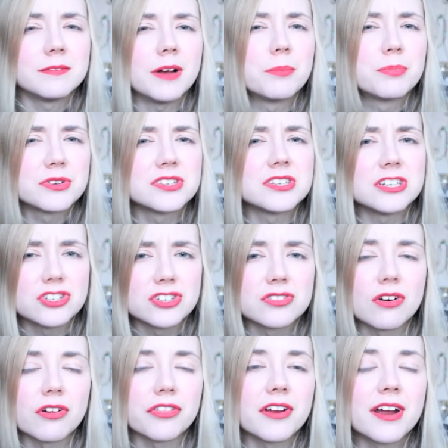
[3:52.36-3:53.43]
a
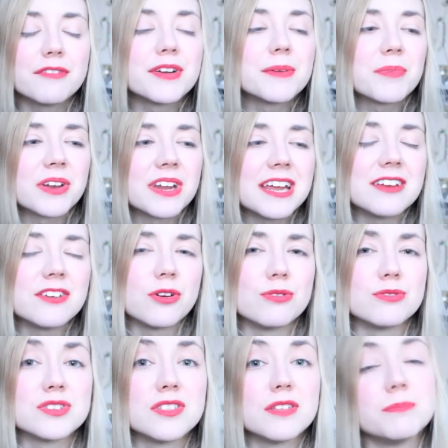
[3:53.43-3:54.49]
prestigious author. Everybody
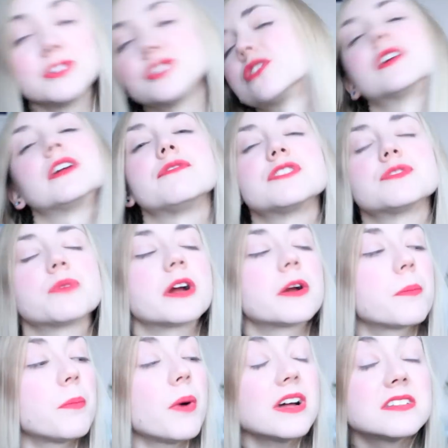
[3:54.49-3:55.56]
knows the majority of his
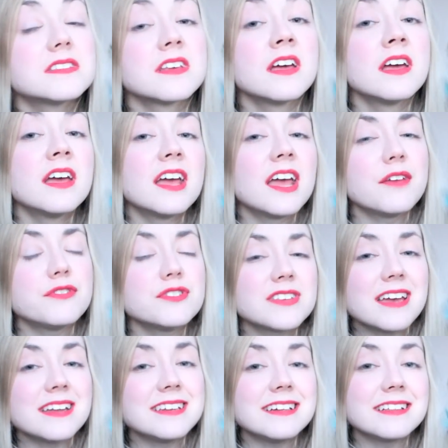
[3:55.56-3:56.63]
work. But if you
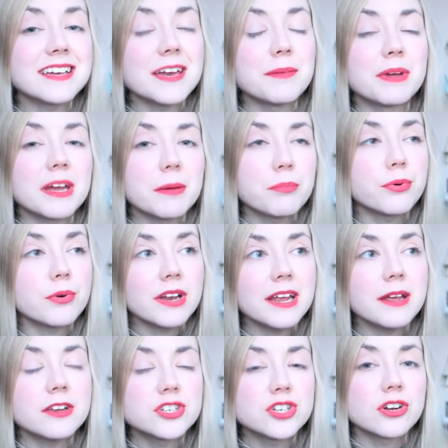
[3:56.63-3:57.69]
say Neil Gaiman, I'm
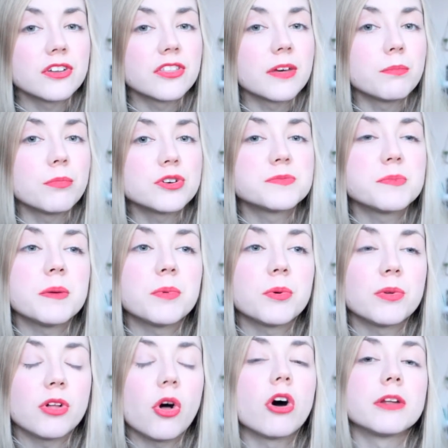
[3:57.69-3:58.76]
pretty sure that most
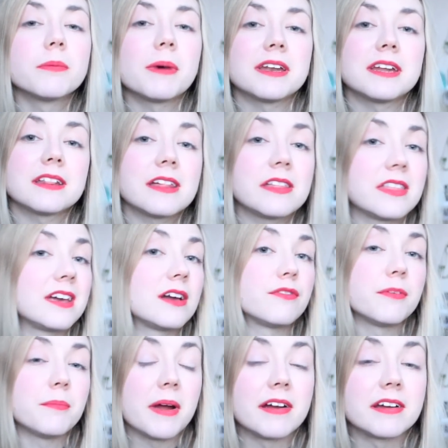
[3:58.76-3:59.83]
people will automatically think
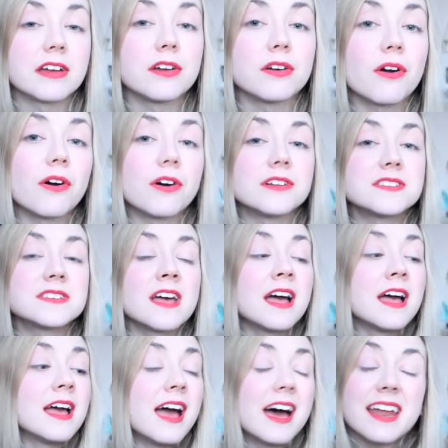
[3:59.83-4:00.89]
of American Gods.
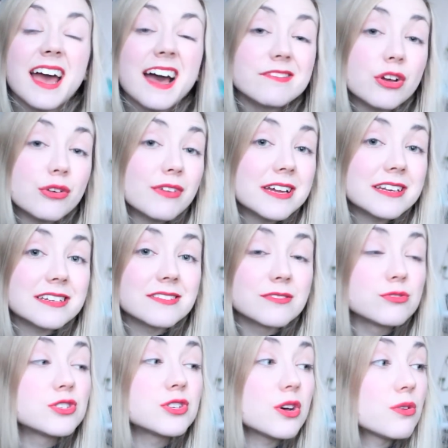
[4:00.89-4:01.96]
And I have not read it,
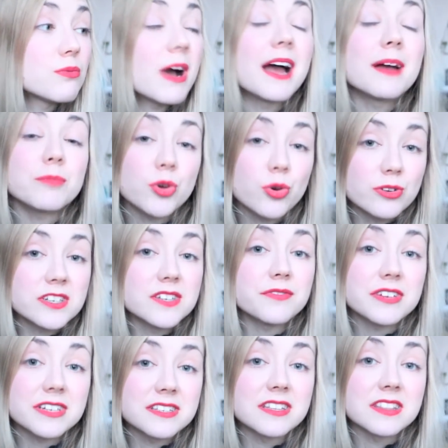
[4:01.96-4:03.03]
so I'm going to
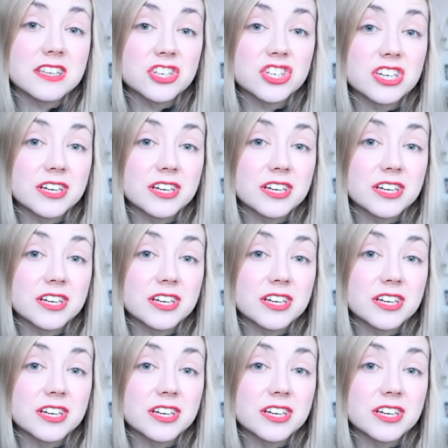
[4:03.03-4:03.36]
fix it this